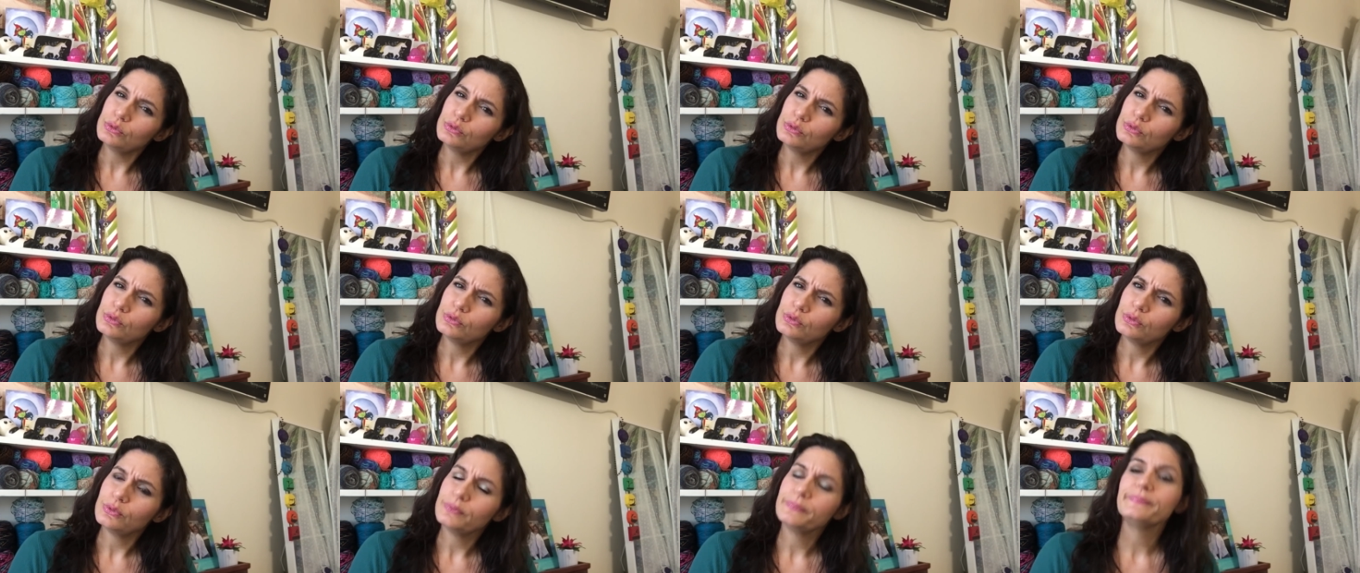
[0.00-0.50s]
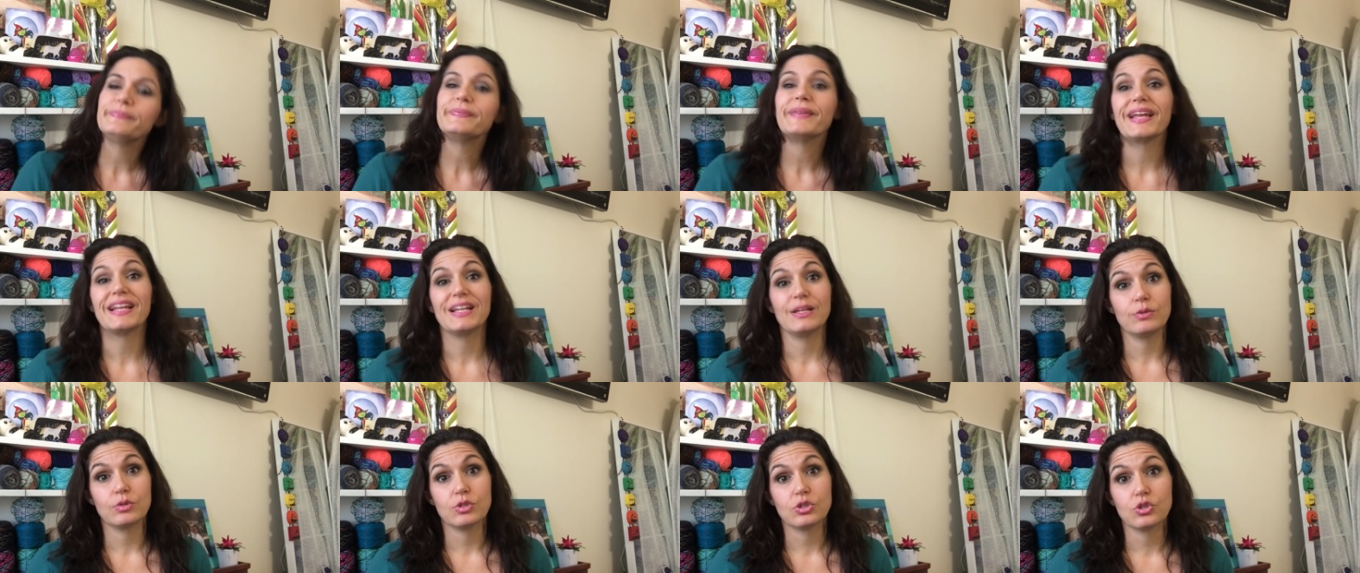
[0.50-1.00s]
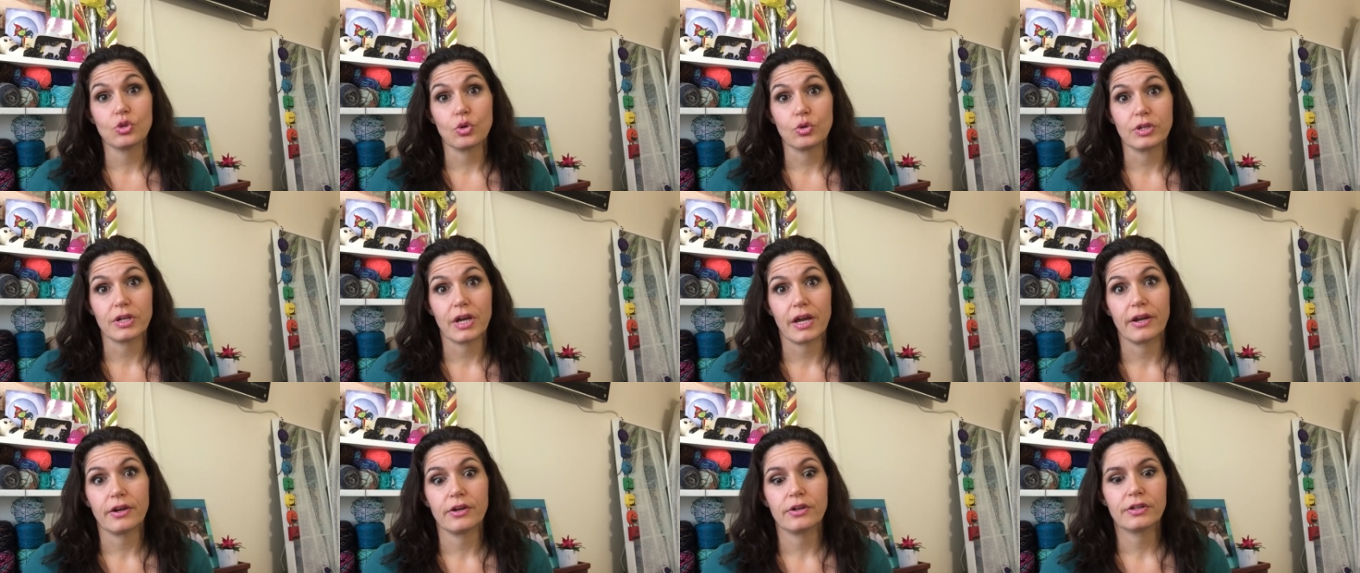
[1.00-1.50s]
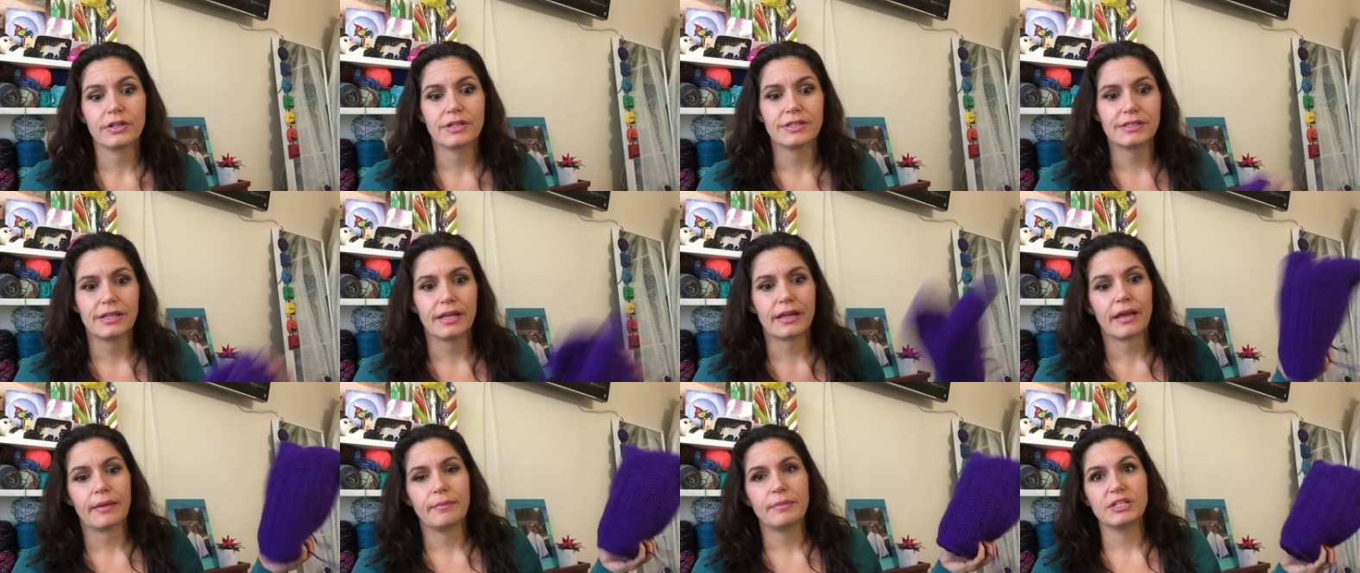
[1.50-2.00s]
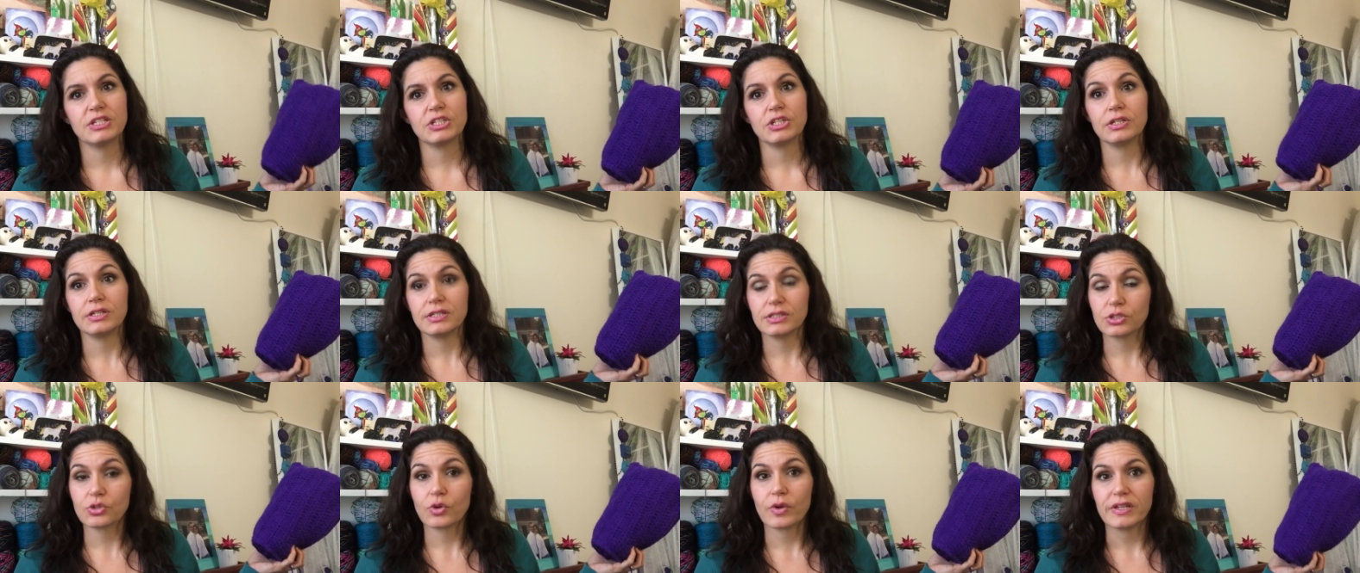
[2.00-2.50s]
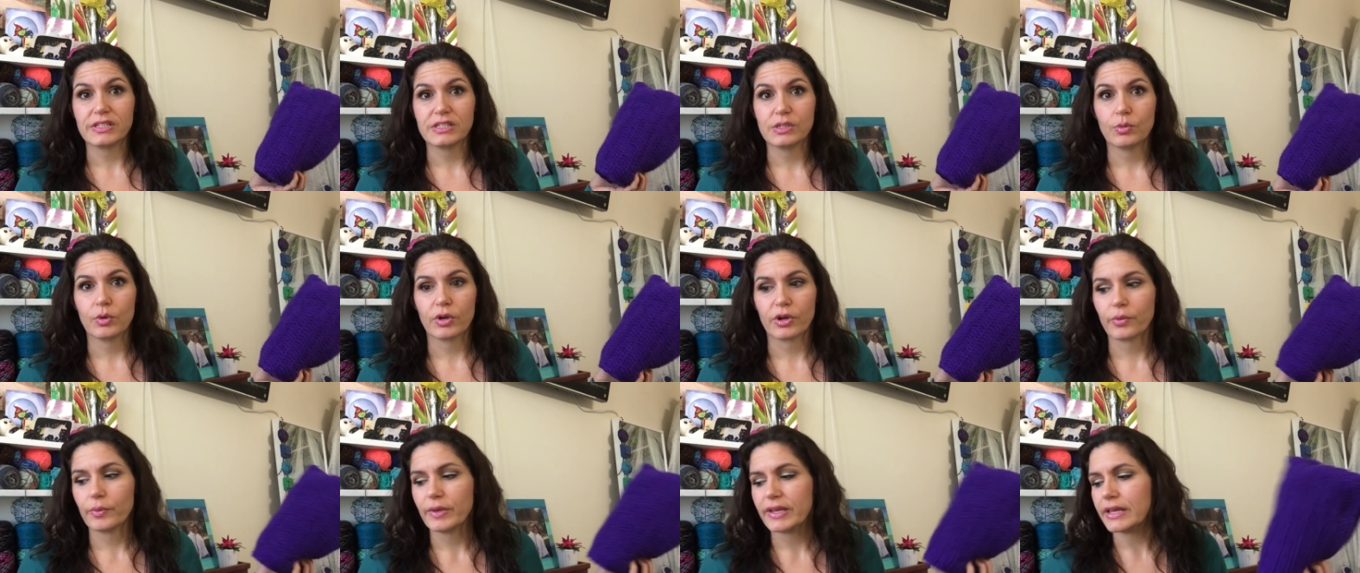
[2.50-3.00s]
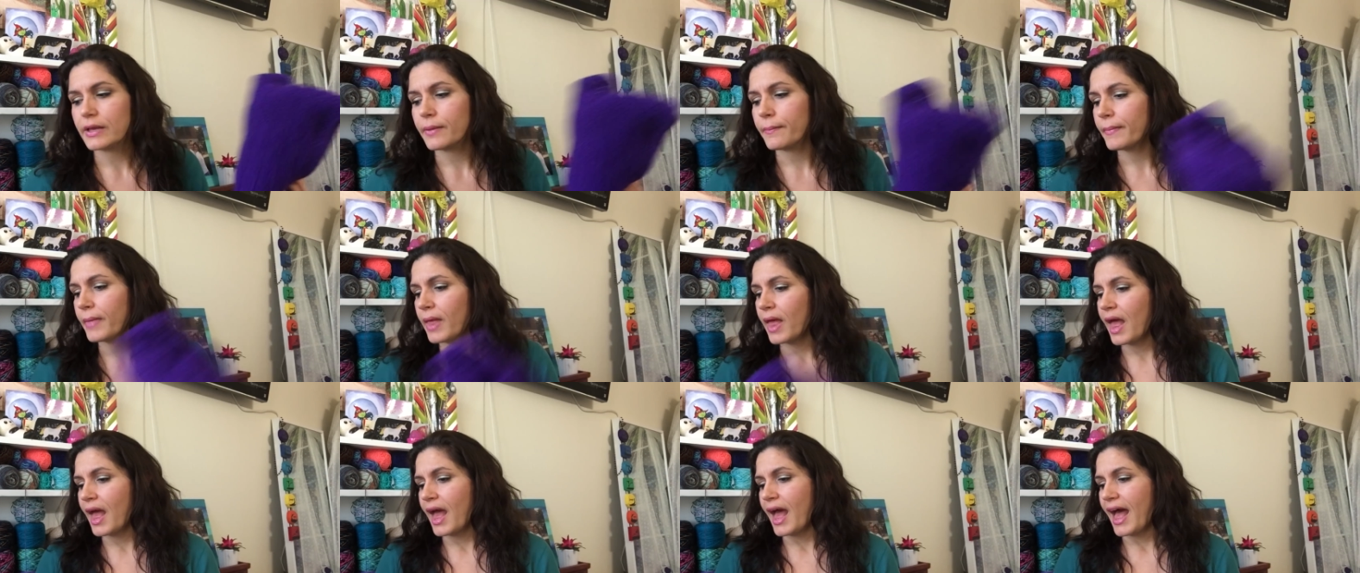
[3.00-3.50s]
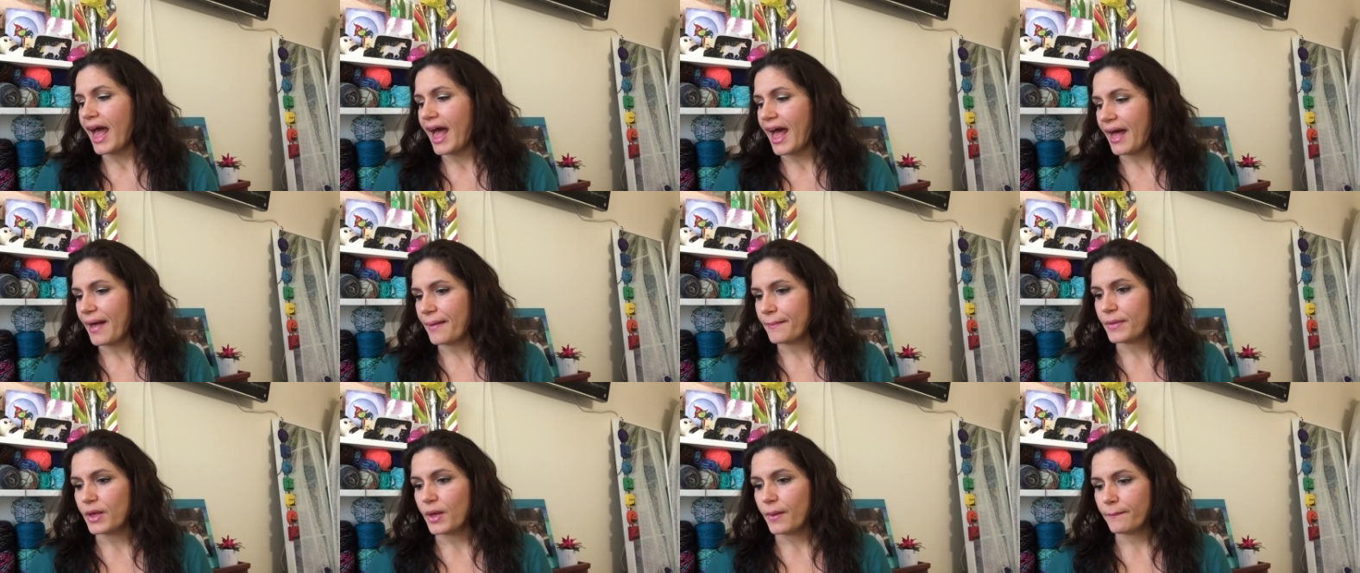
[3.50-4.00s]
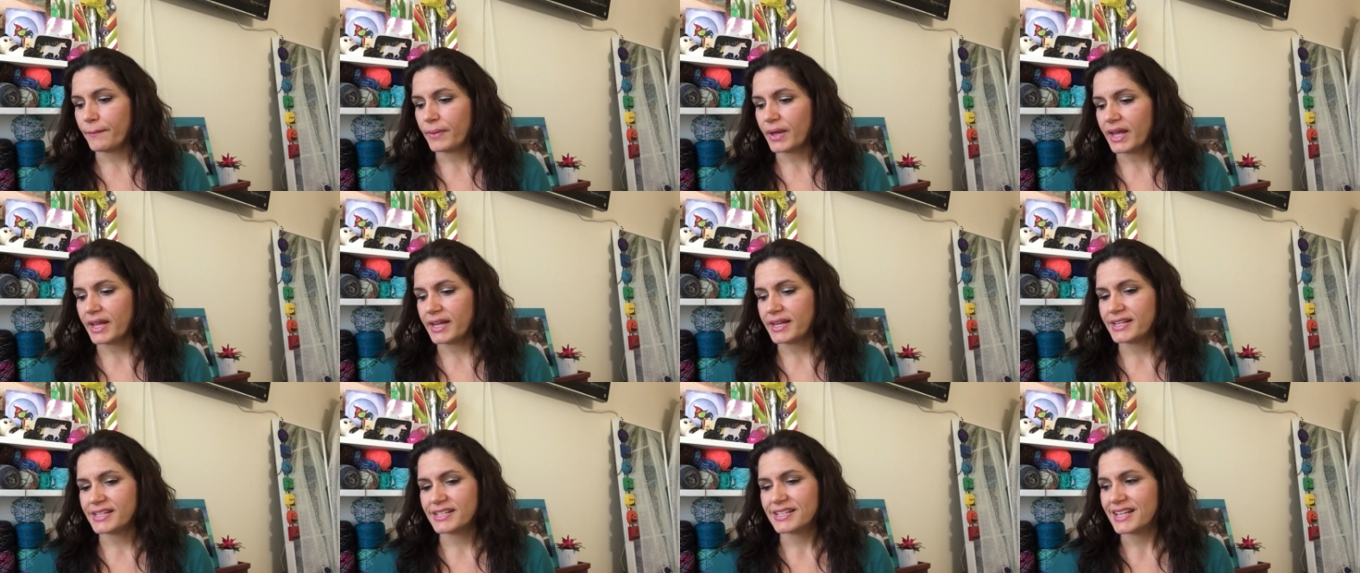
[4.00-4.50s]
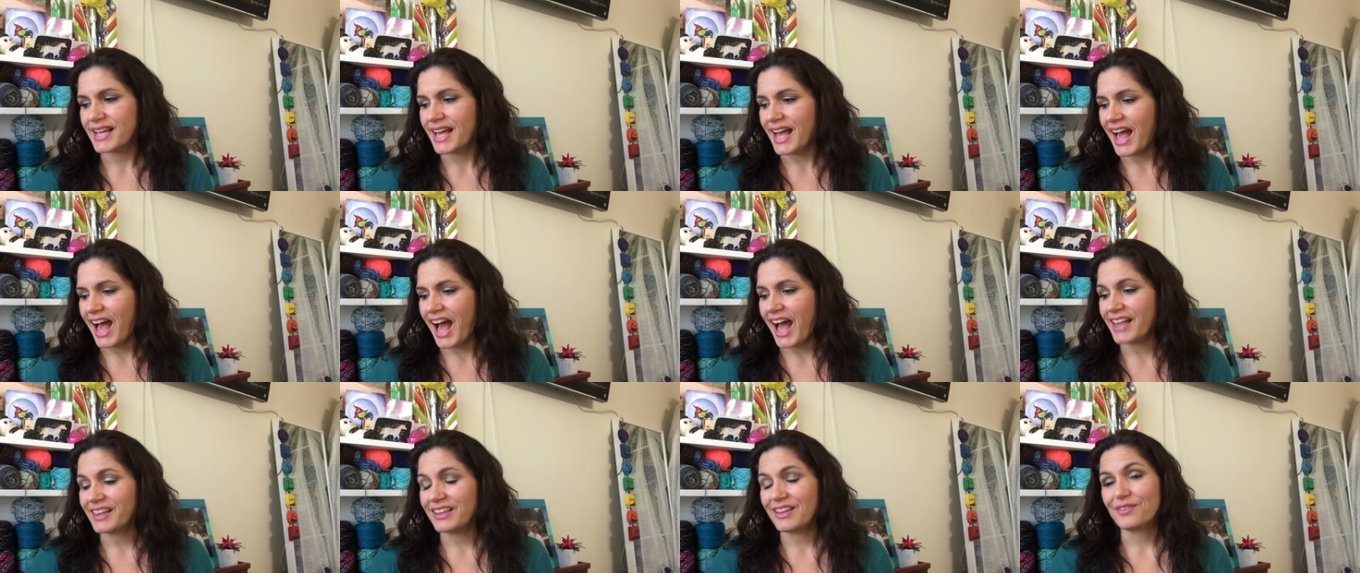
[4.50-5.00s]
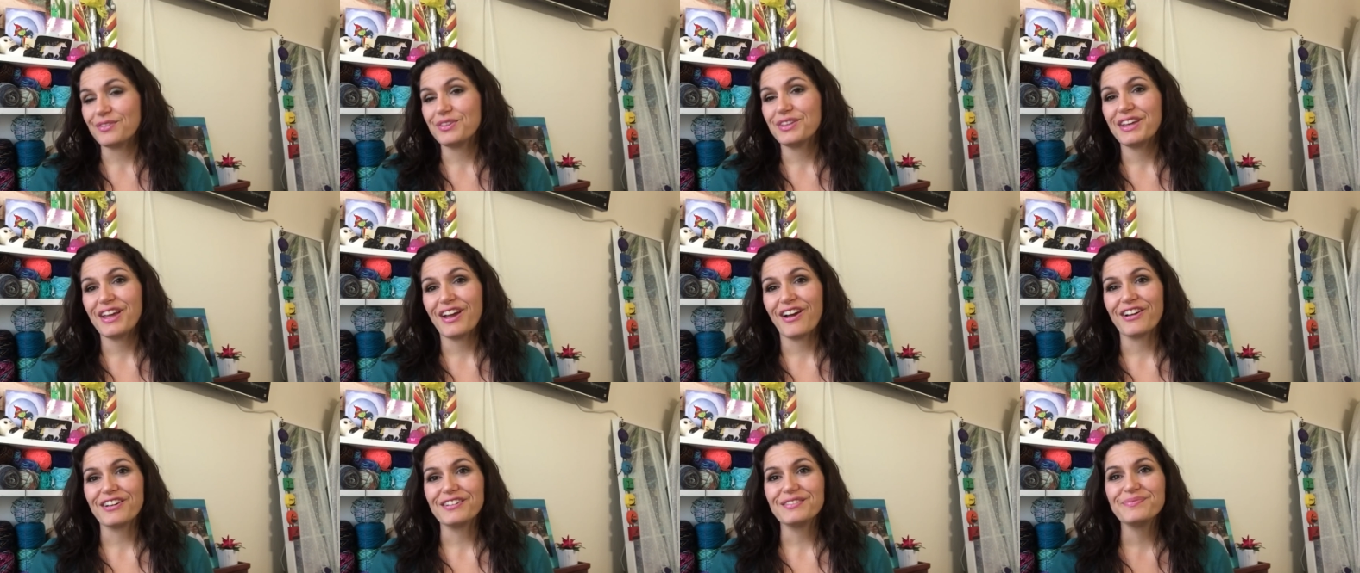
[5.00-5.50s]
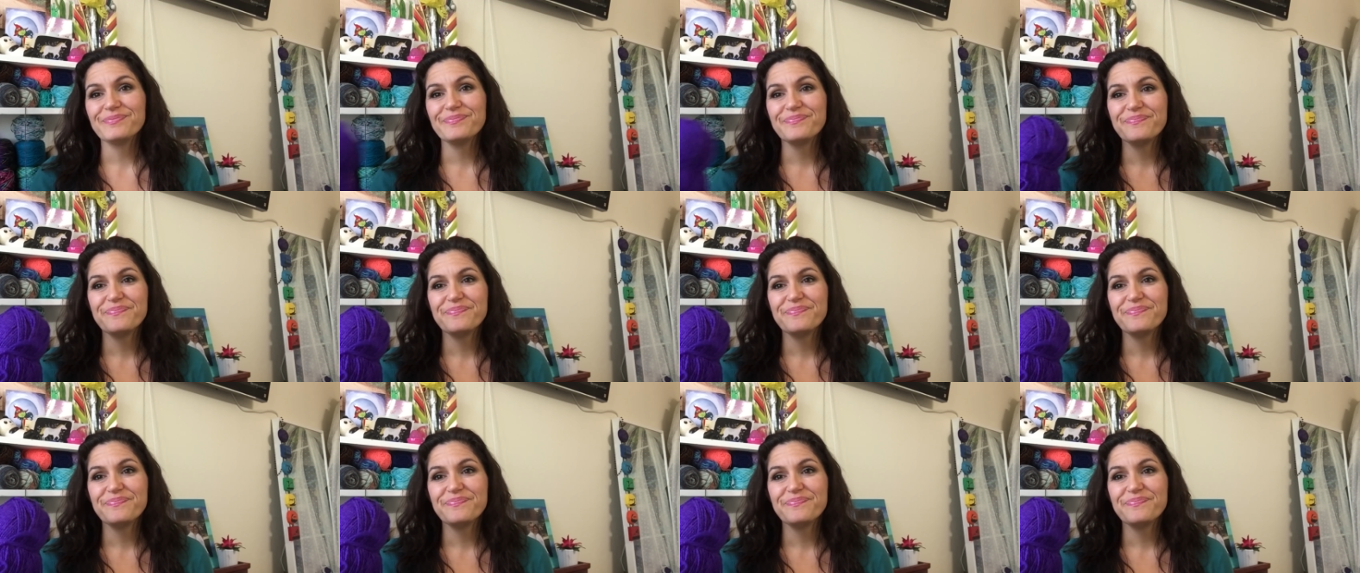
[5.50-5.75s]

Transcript: and he was so tired, because like I mentioned, it's crazy work week. But I love the yarn.